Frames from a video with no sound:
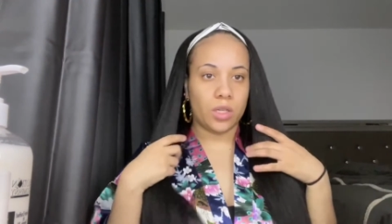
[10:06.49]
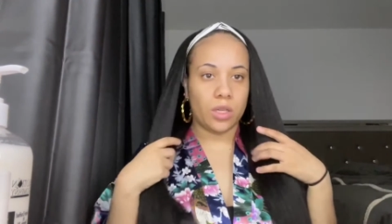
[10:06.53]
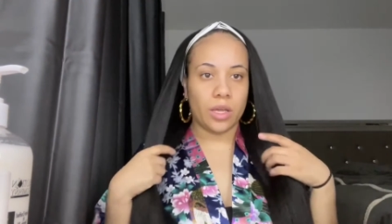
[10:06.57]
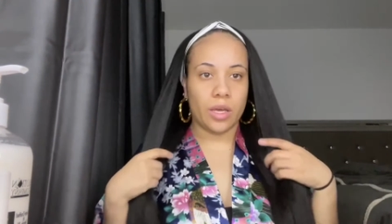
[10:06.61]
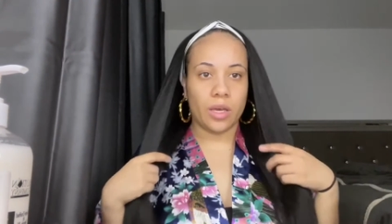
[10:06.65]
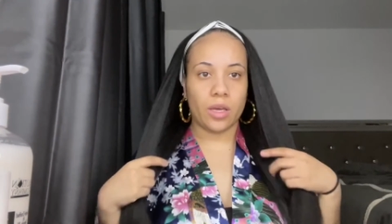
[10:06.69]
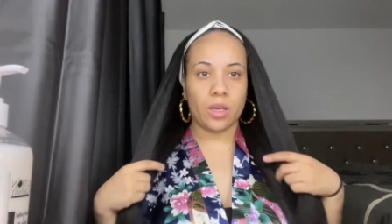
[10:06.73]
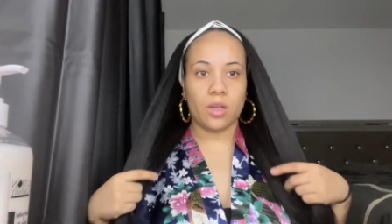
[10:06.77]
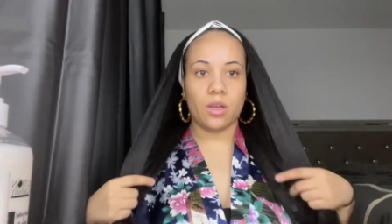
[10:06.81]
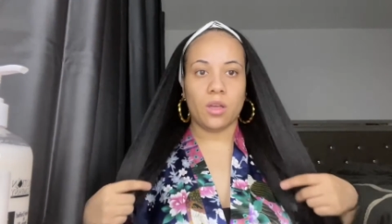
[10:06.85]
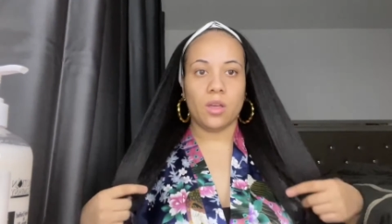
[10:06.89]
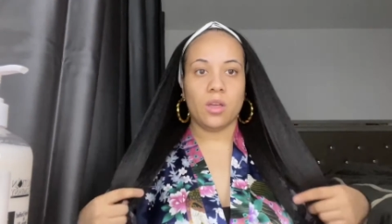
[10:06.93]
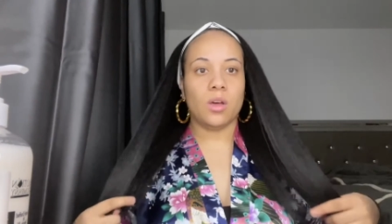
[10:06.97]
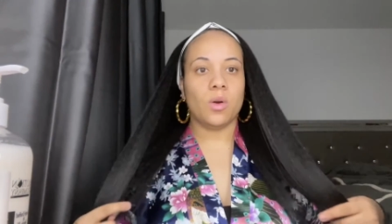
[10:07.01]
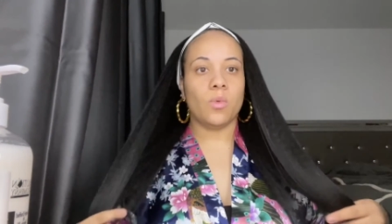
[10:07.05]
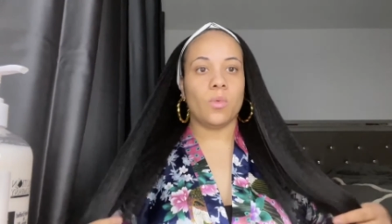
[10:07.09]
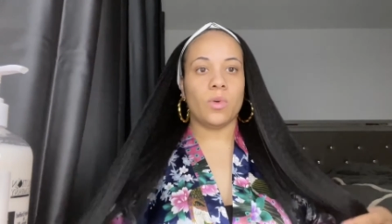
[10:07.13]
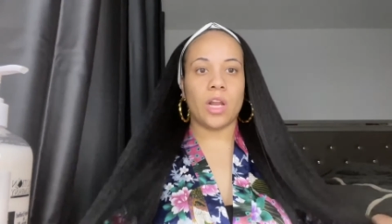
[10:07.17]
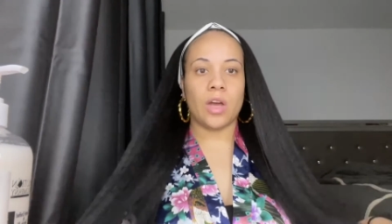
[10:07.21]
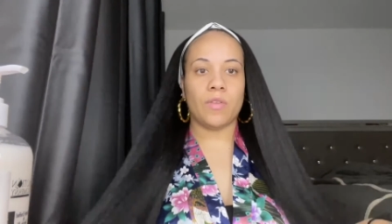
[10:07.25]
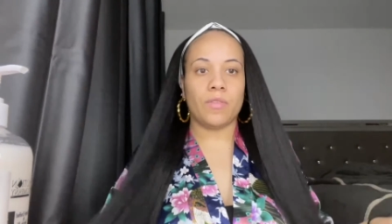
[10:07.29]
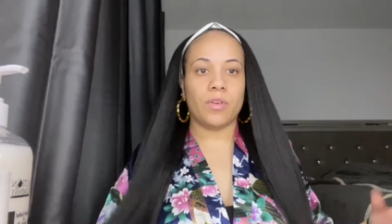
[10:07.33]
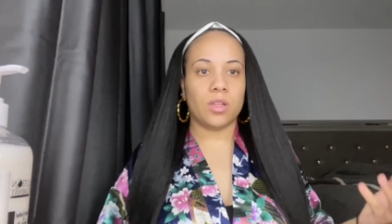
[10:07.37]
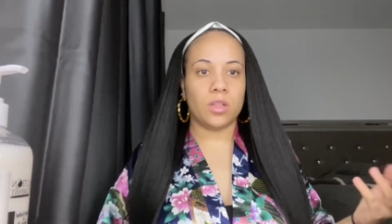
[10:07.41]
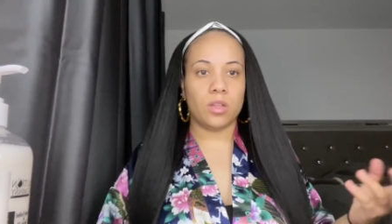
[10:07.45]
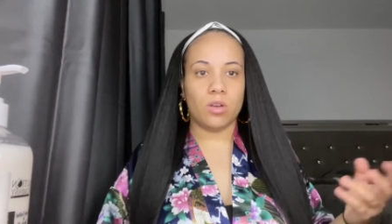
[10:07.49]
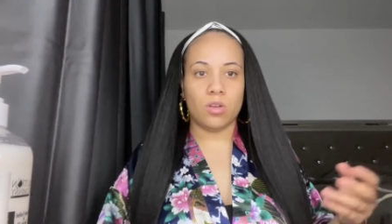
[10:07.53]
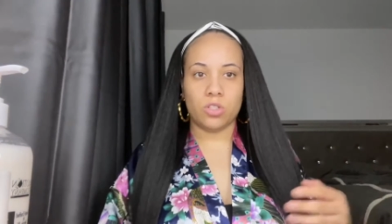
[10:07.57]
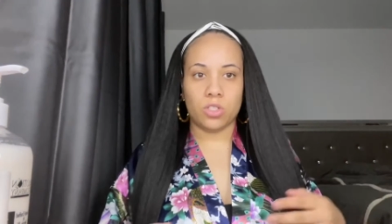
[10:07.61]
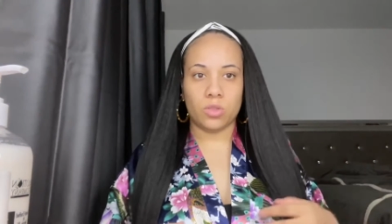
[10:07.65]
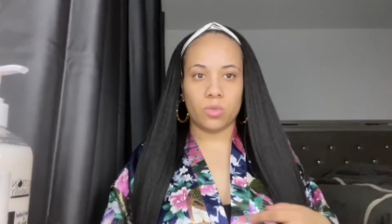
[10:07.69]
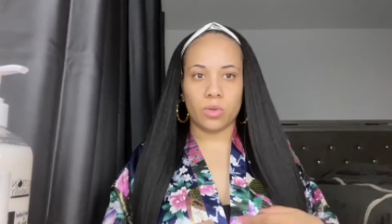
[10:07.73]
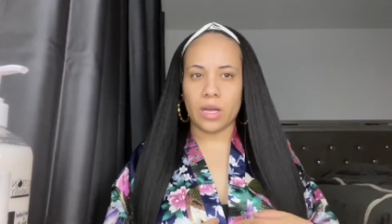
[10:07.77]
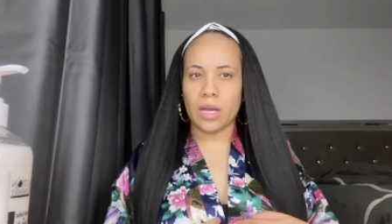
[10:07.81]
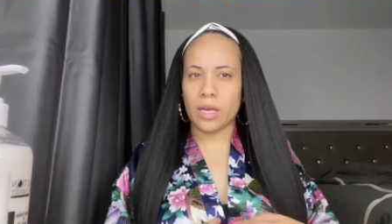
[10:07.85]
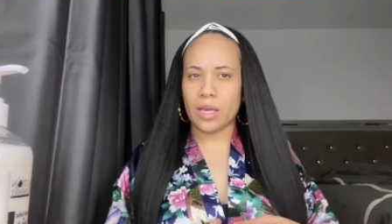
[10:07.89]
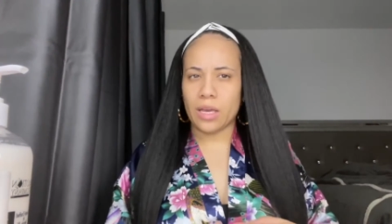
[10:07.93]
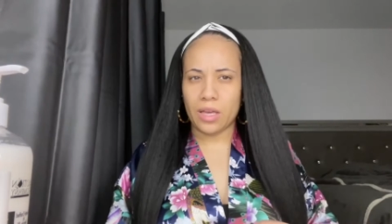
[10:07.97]
Like when I have a closure
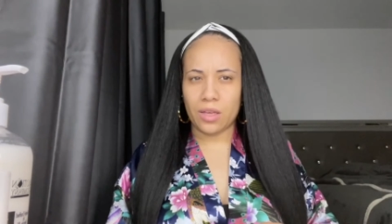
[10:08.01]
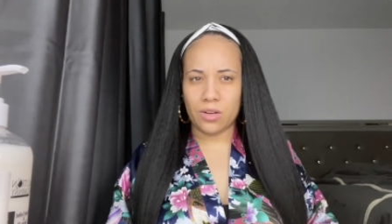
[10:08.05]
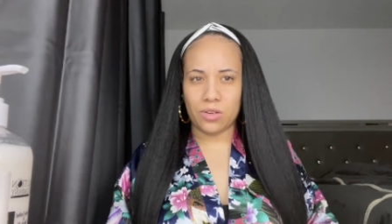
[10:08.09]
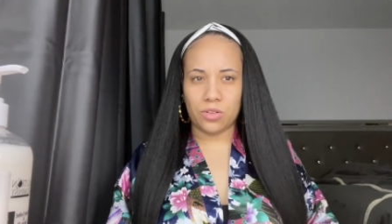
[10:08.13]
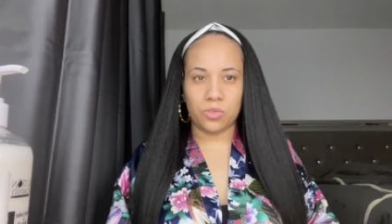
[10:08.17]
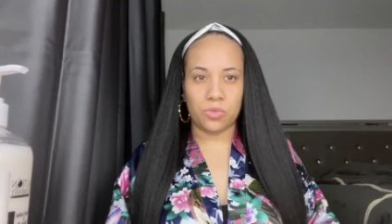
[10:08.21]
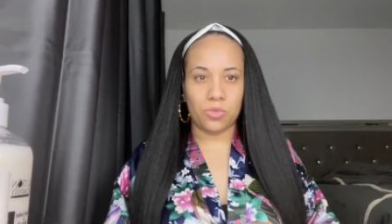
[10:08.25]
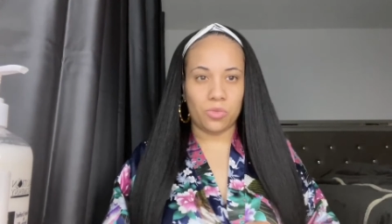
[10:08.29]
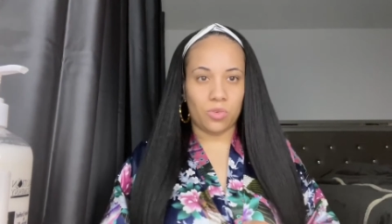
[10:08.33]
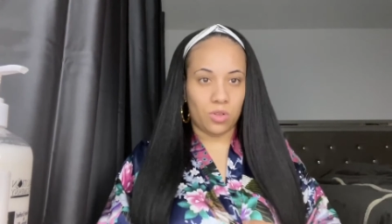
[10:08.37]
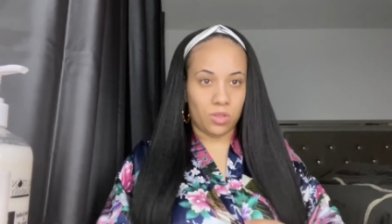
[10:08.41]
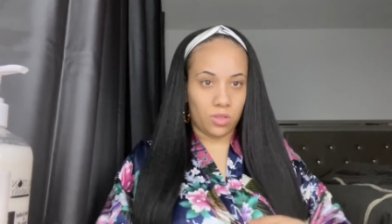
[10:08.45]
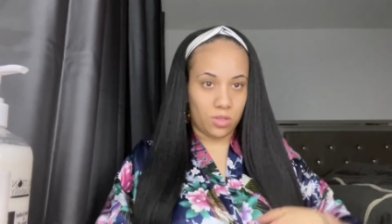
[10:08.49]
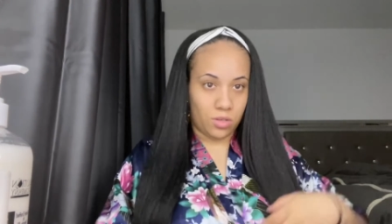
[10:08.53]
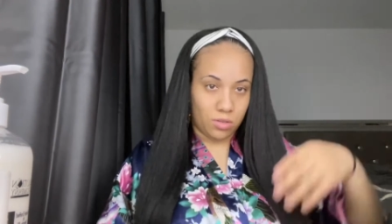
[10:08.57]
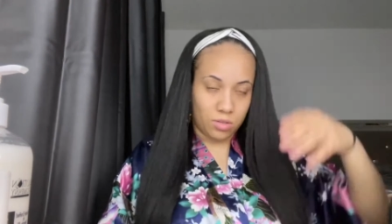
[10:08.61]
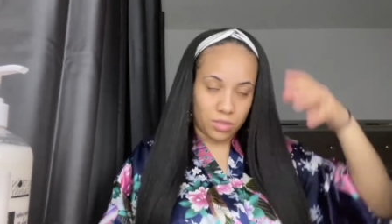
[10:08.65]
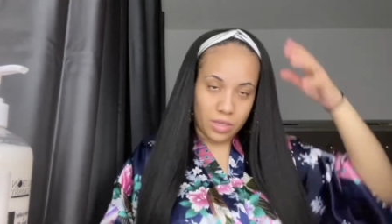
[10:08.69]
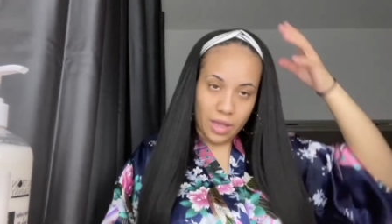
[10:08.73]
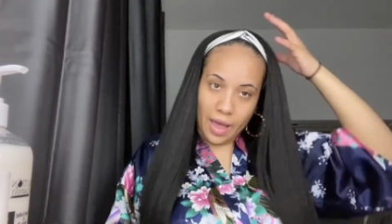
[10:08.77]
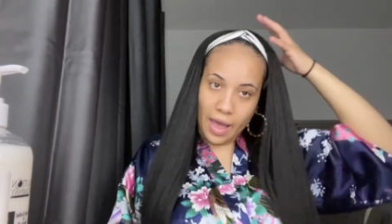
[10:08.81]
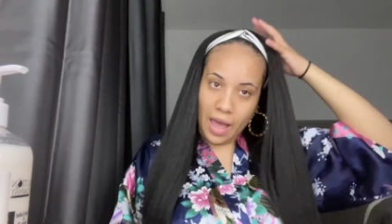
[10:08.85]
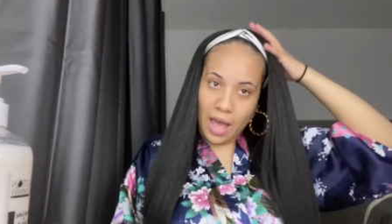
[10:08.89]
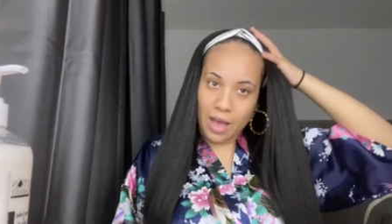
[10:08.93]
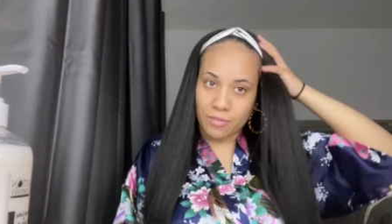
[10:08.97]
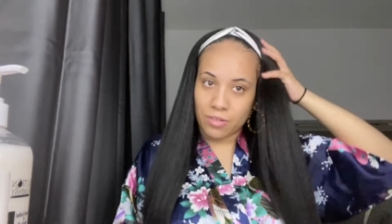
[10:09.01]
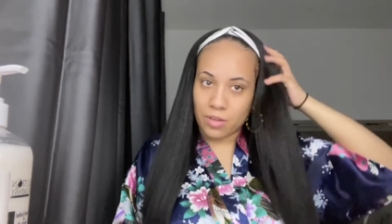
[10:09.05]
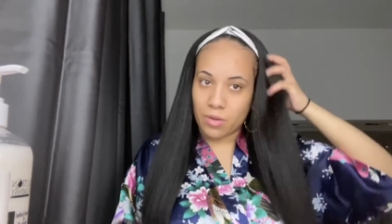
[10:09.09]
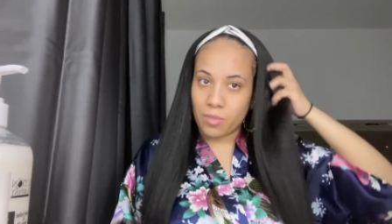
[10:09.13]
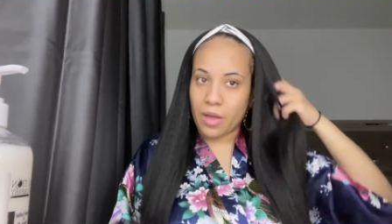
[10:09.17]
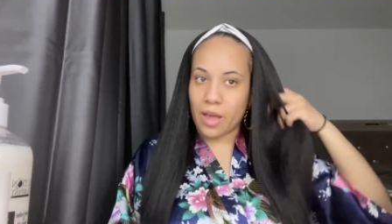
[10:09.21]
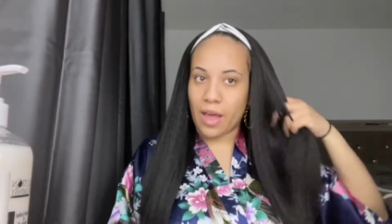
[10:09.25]
wig, I can't do all of those half up,